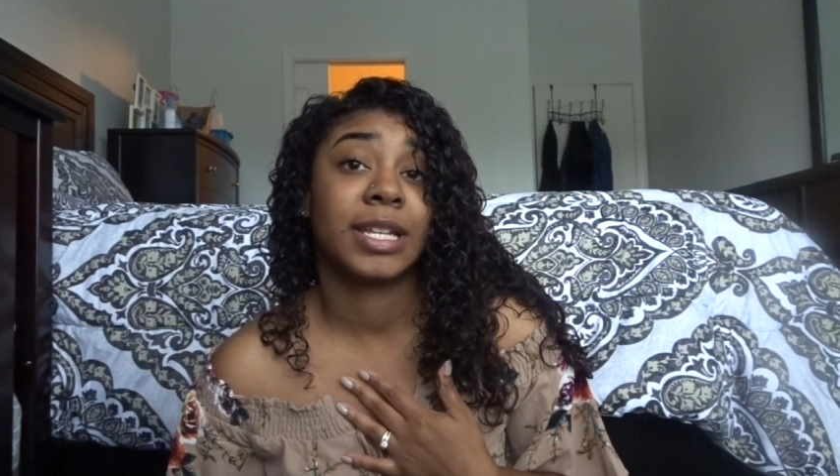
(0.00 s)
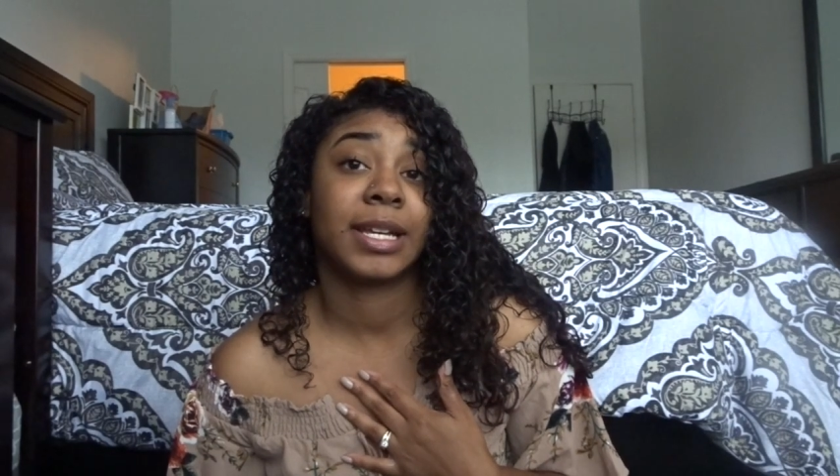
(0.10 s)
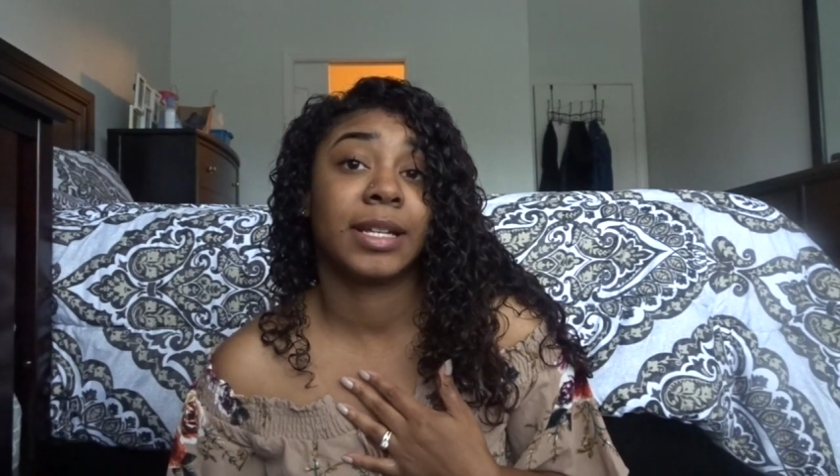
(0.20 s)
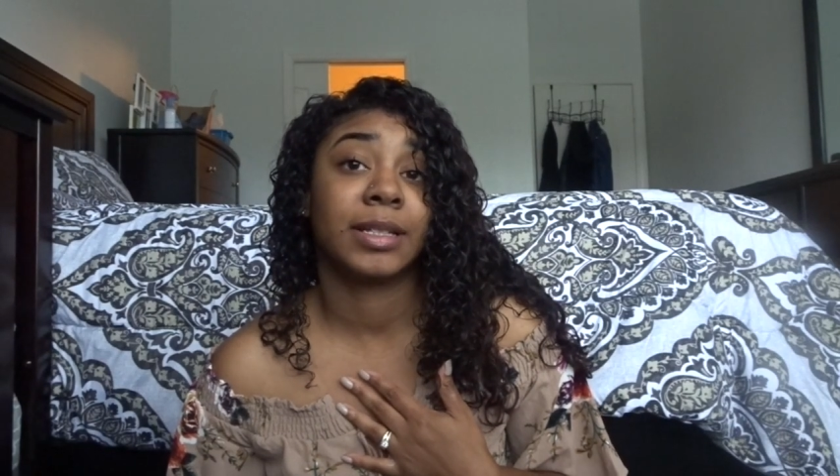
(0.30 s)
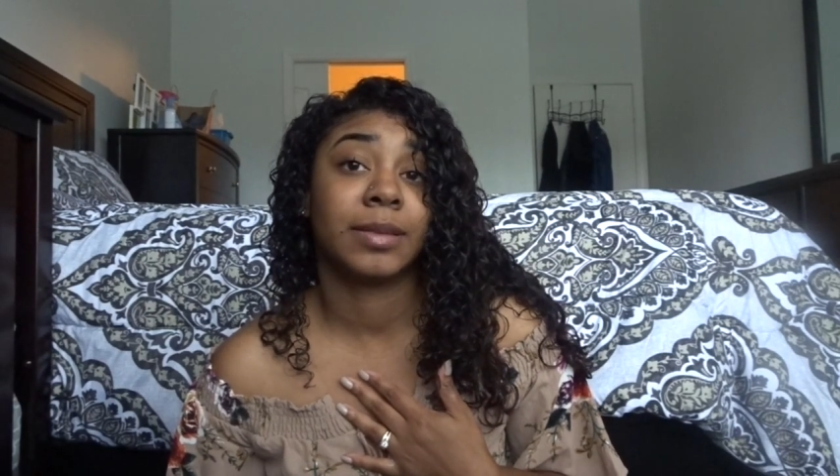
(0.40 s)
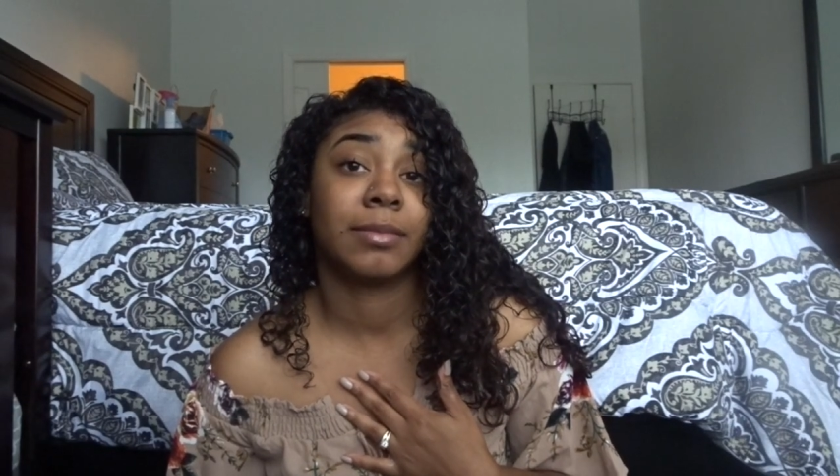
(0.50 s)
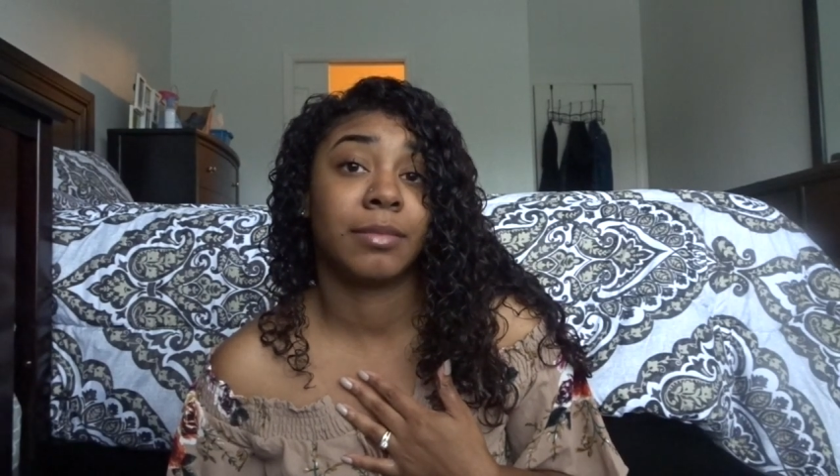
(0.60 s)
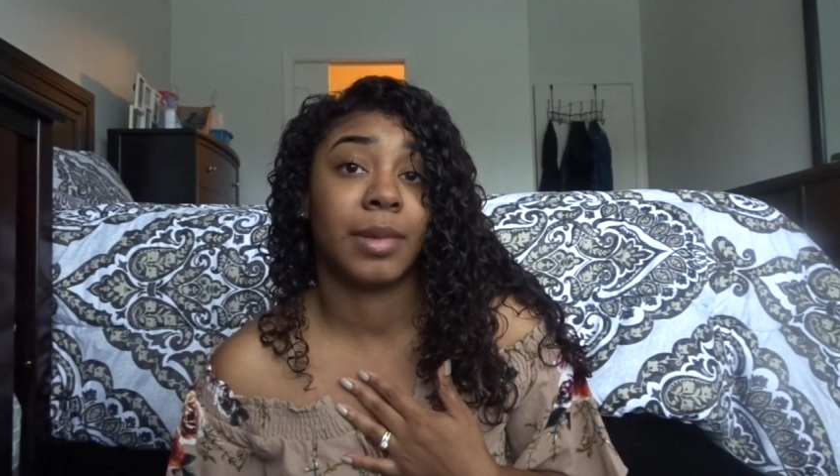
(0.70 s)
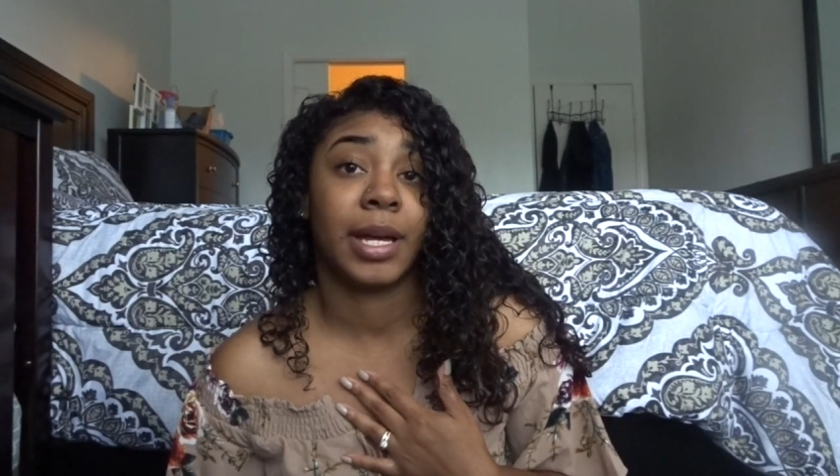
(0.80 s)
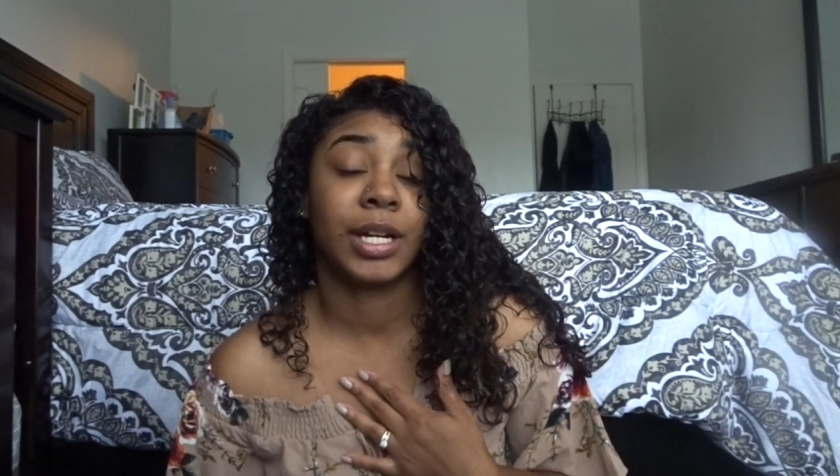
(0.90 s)
to get
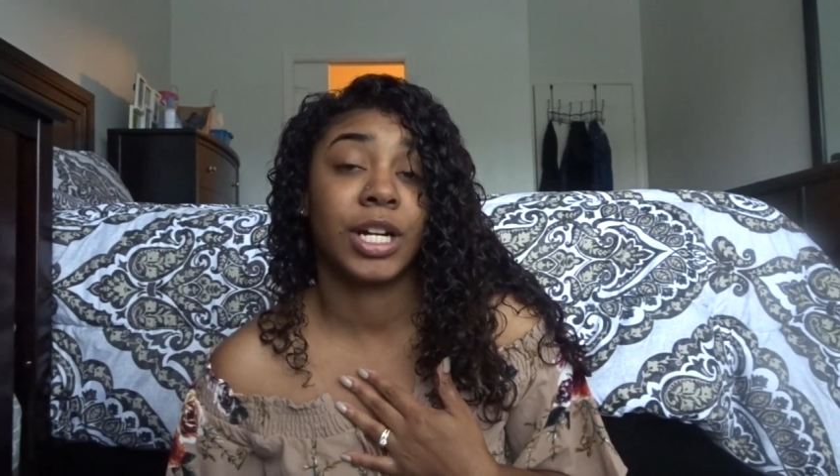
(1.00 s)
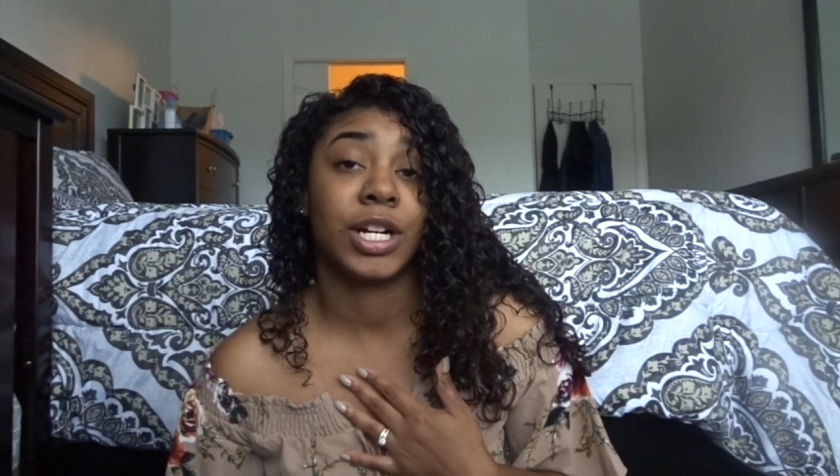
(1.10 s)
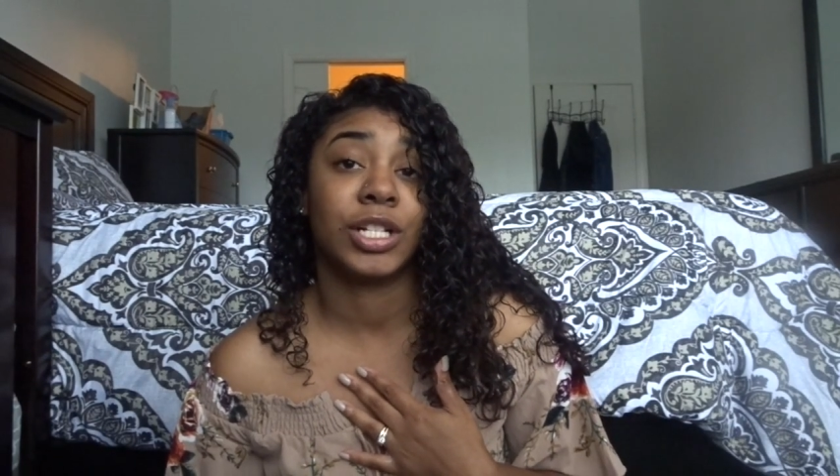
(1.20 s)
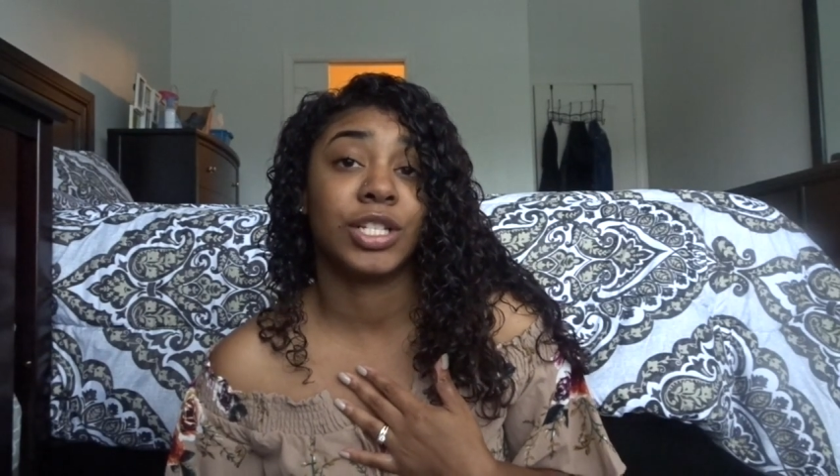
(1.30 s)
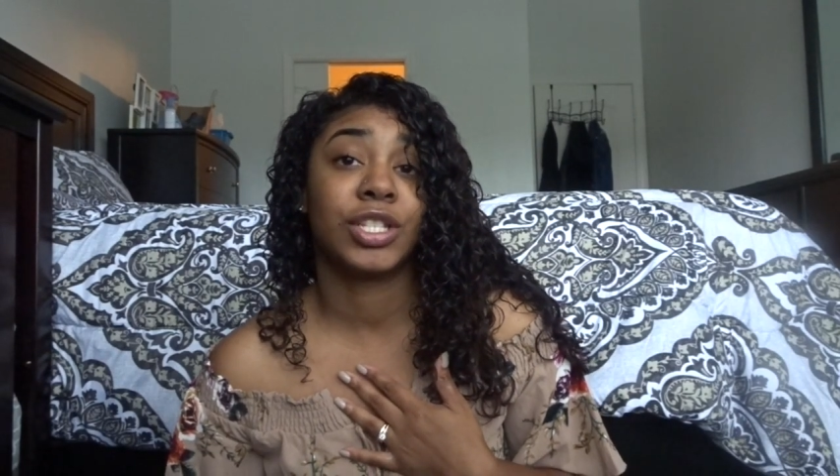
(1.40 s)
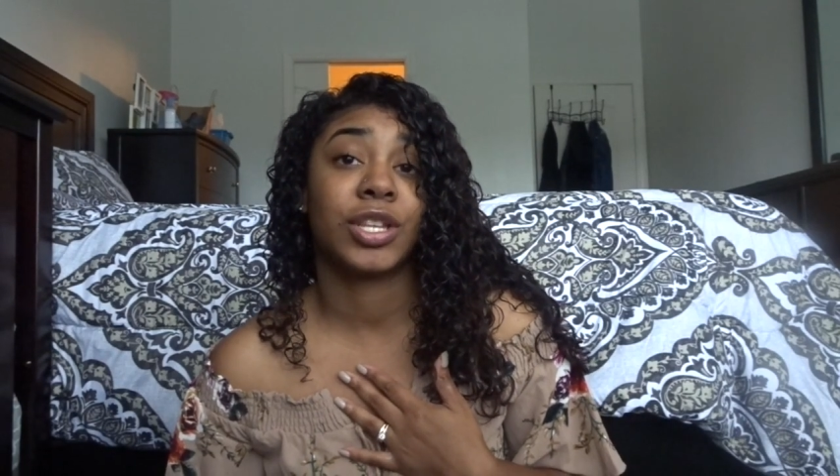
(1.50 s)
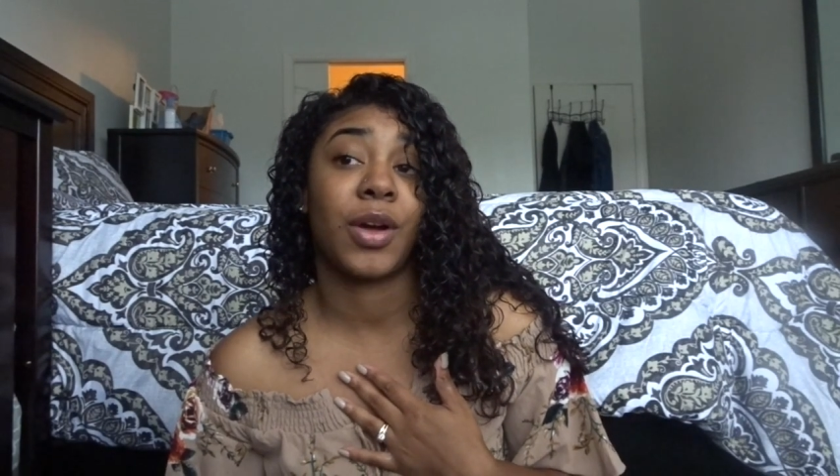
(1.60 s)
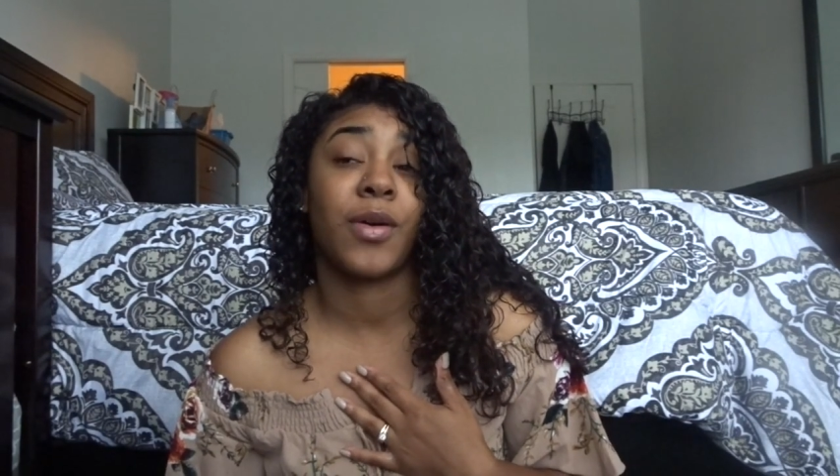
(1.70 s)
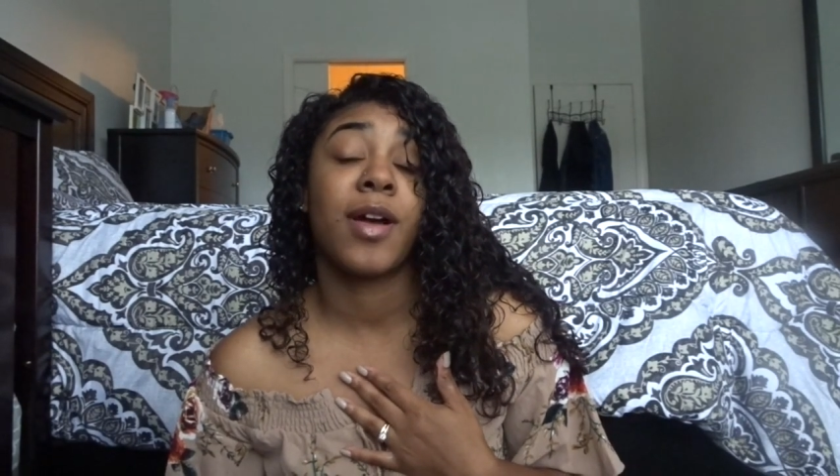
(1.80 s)
my curls. So